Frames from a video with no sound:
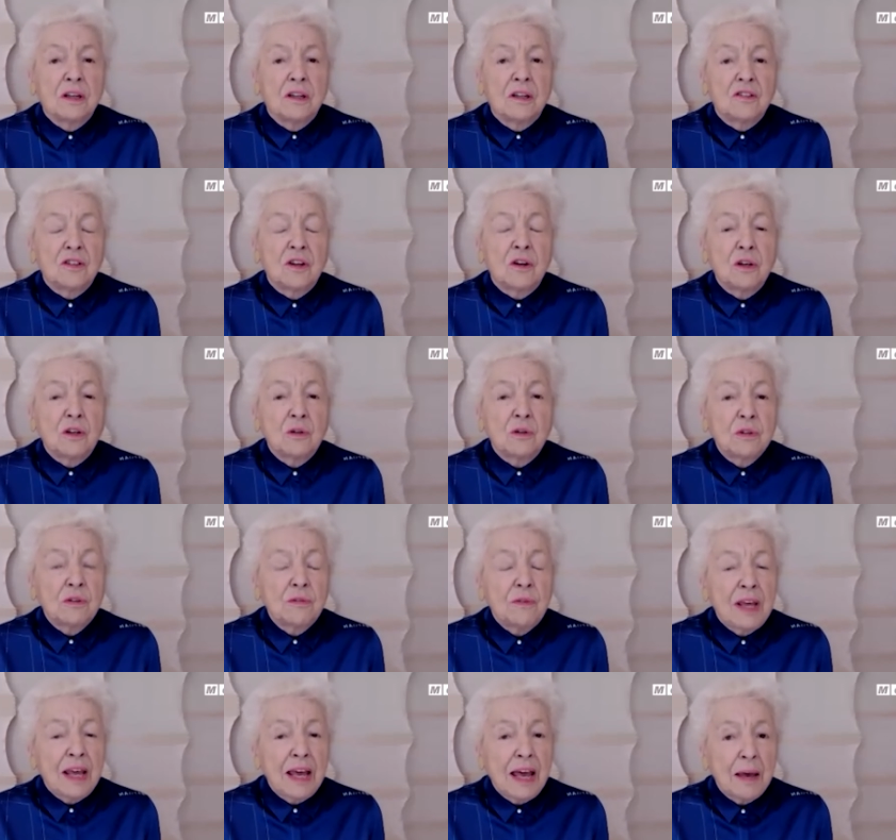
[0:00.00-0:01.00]
So it was a
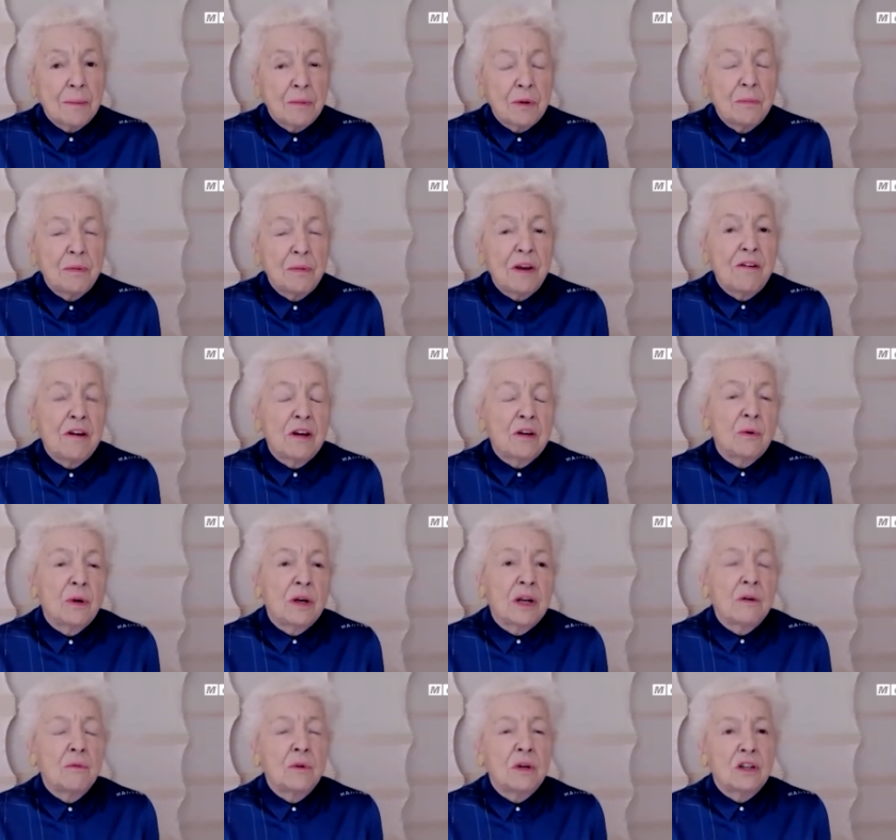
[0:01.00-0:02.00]
very happy period
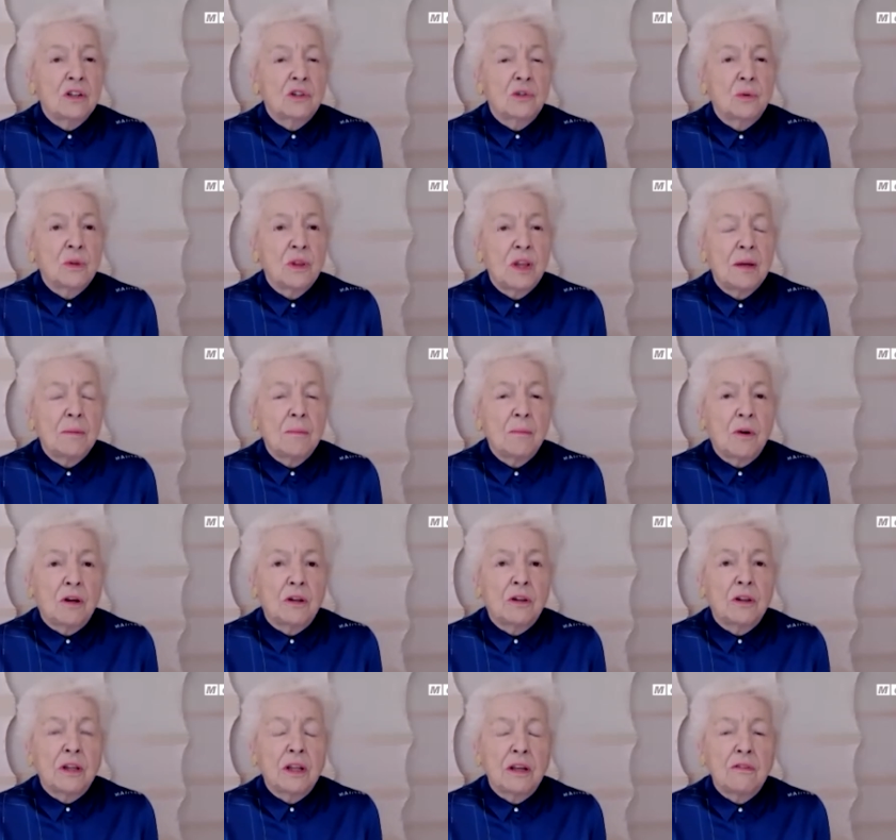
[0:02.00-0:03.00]
when I worked with him
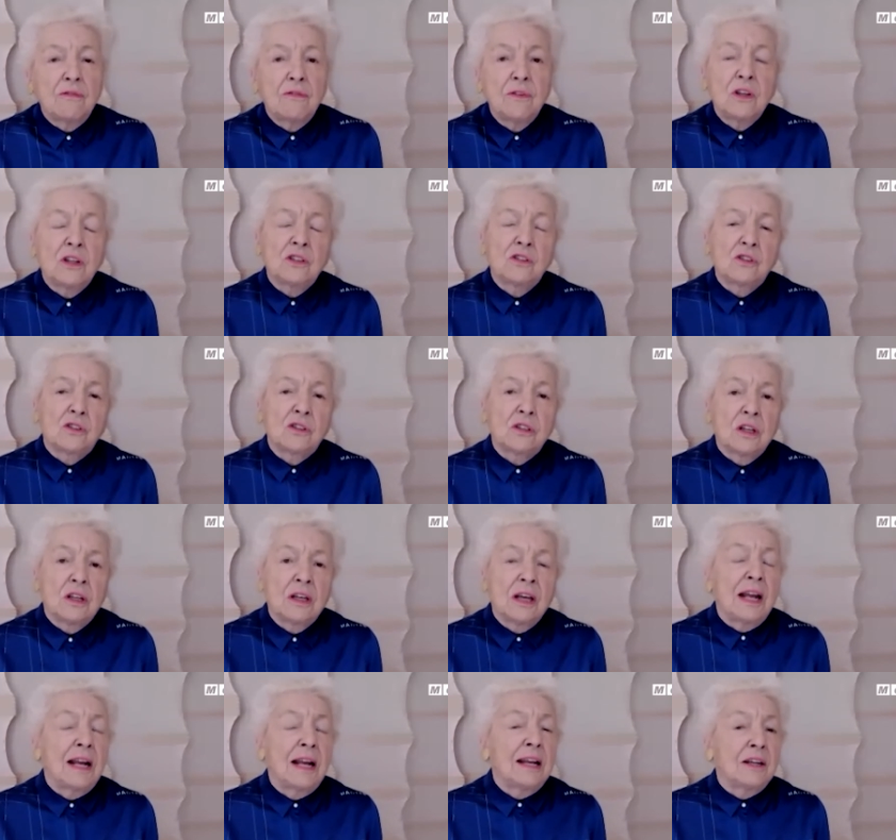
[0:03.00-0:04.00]
on the first
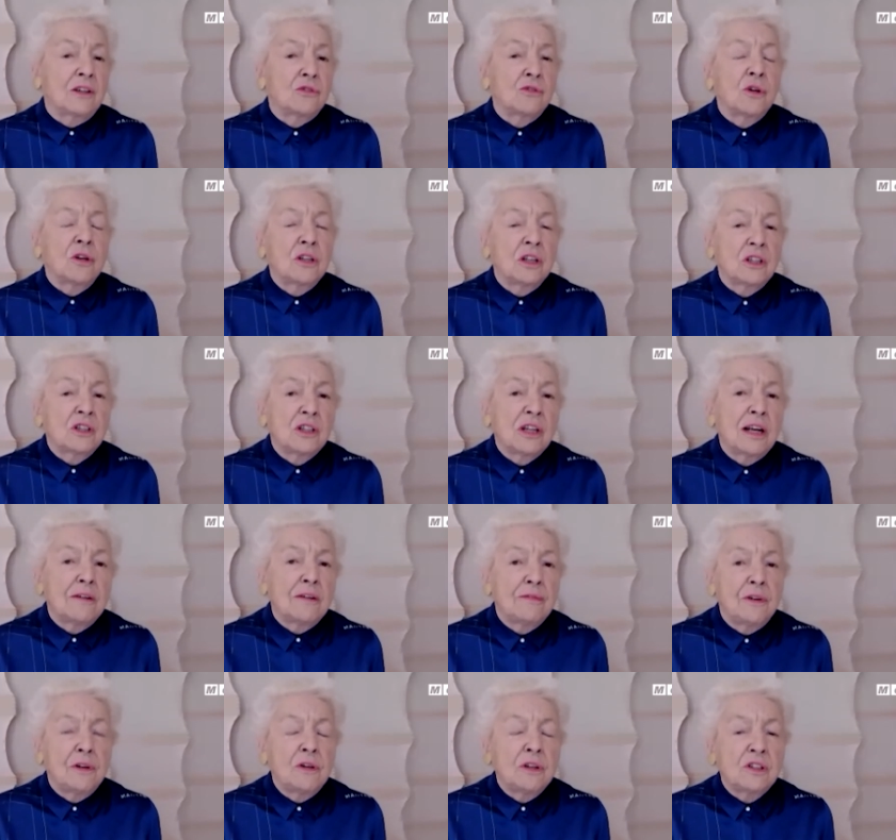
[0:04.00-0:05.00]
electronic
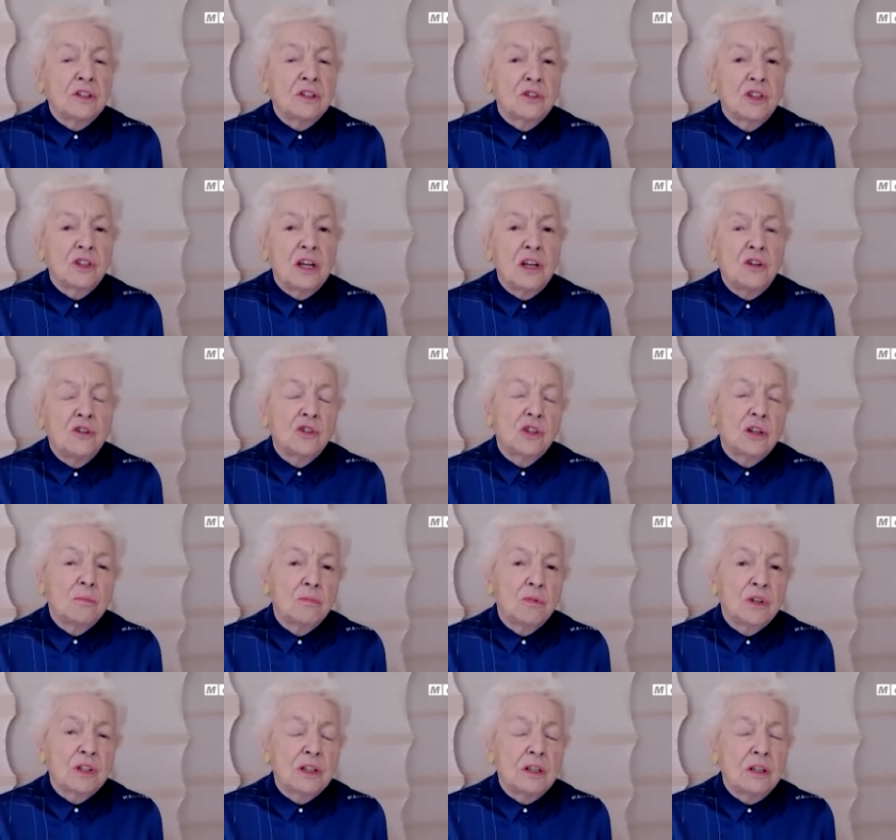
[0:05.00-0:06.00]
telephone exchange in
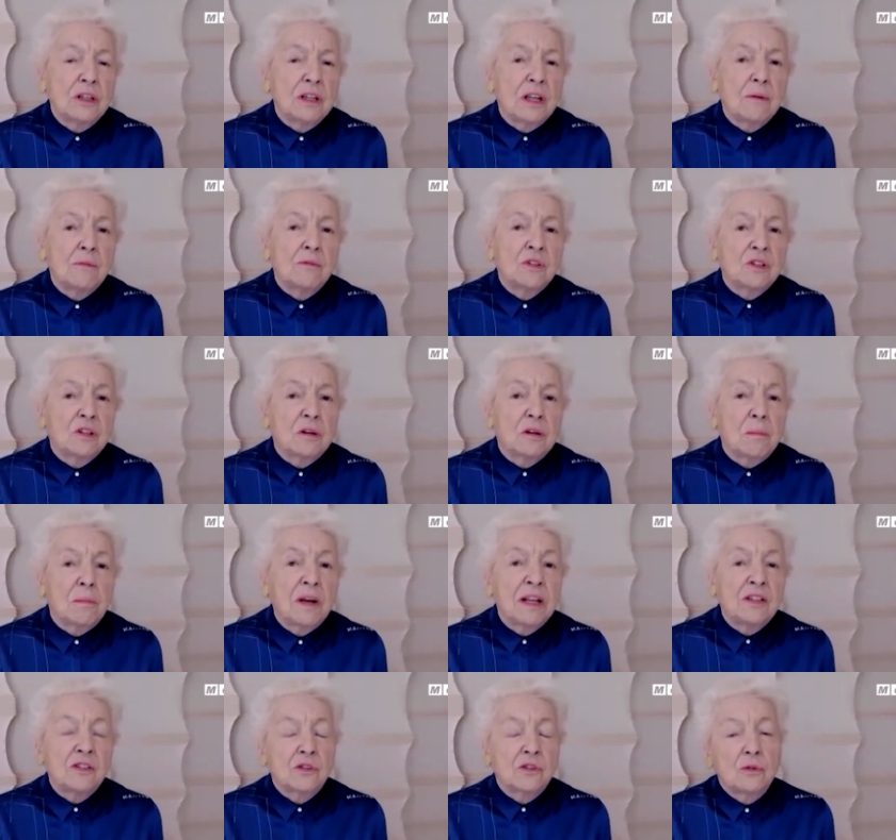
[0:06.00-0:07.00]
Britain. That was at a
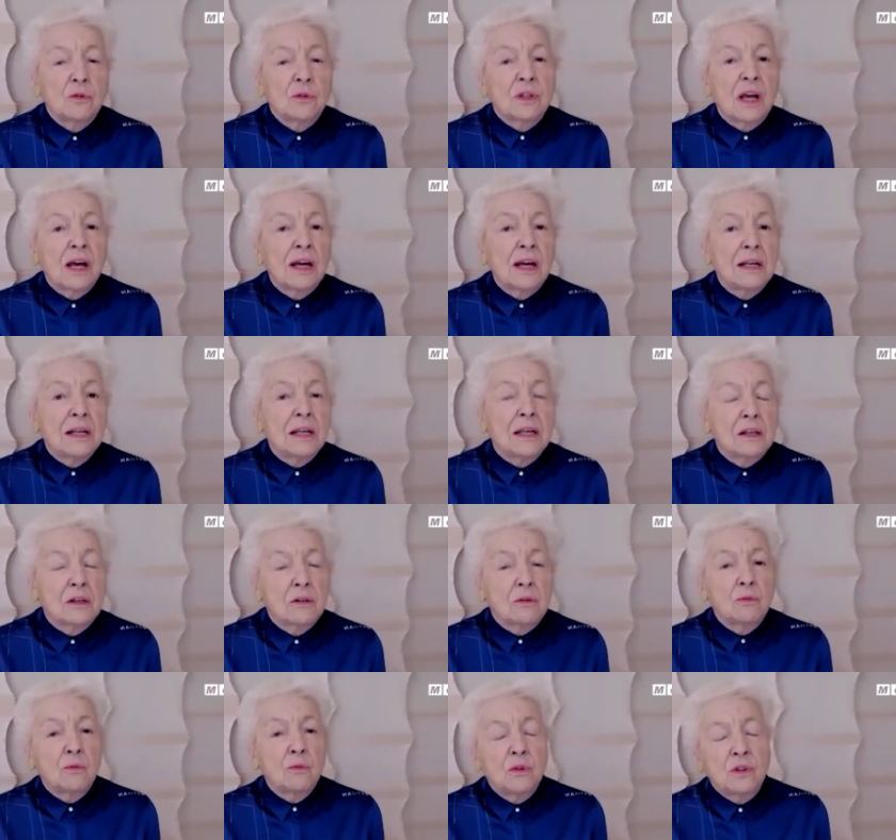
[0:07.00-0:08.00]
place called High
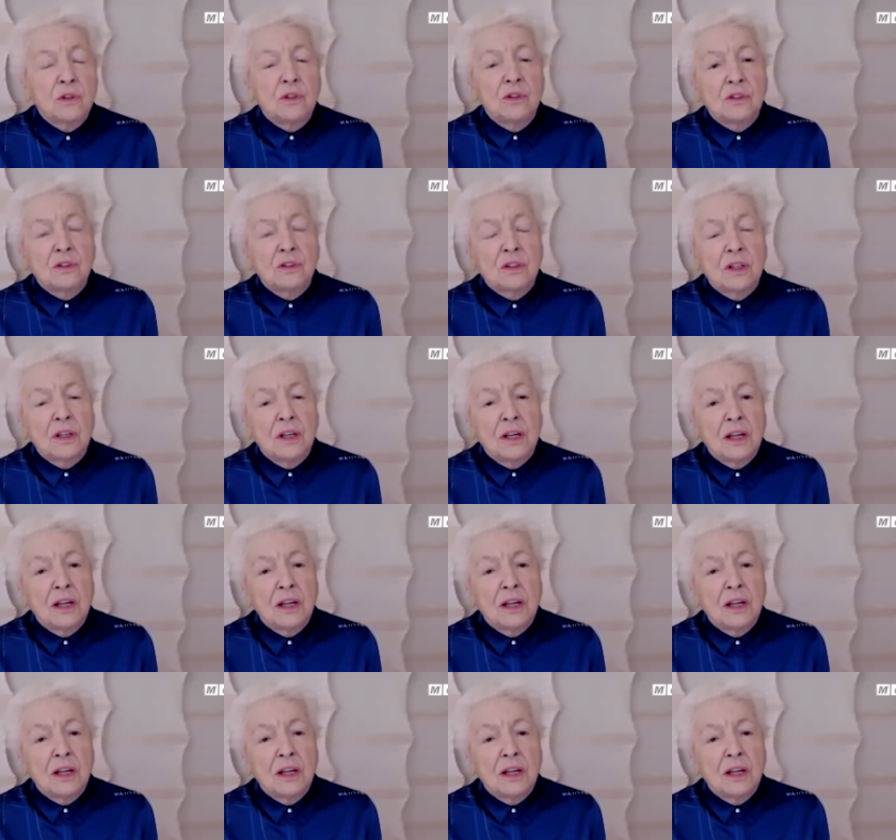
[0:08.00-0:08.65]
Woods.